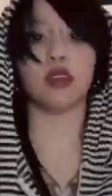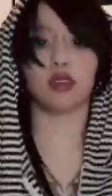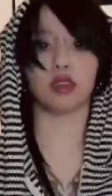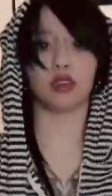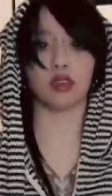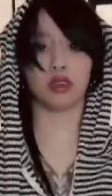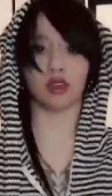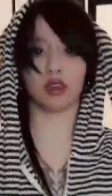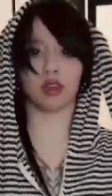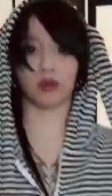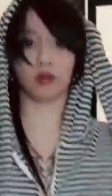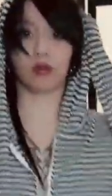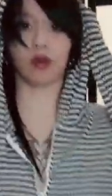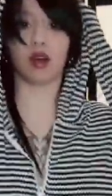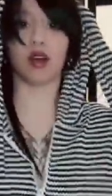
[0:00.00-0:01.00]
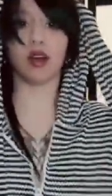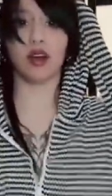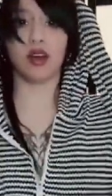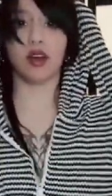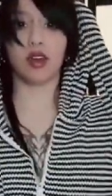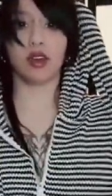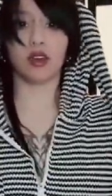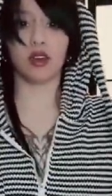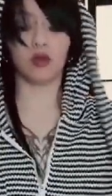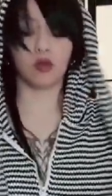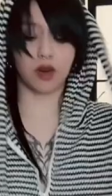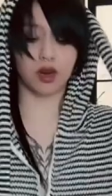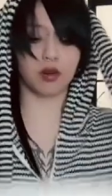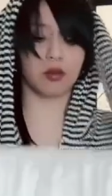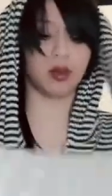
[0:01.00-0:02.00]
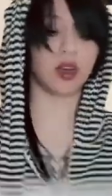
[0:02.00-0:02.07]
is the skirt part. Don't worry, I'm